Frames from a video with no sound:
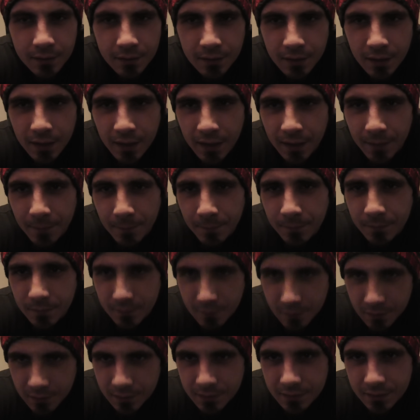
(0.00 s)
yeah,
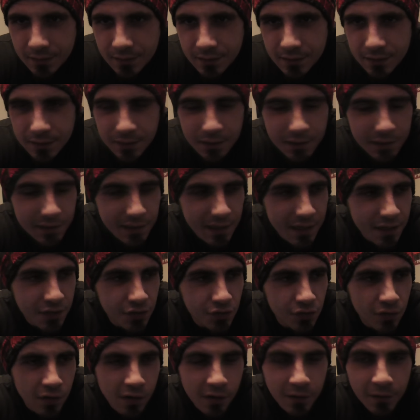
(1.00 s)
stay
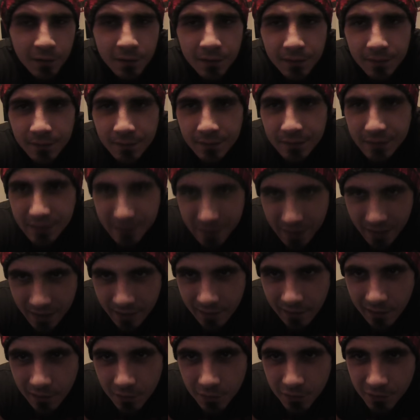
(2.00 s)
strong. Get
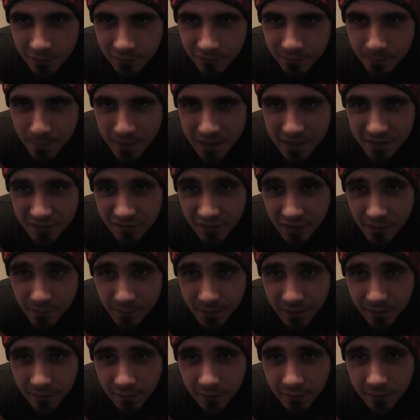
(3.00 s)
a load of B
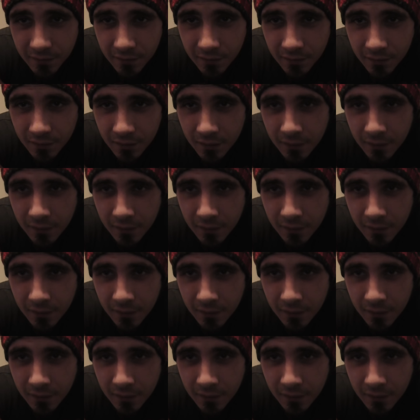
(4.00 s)
vitamins.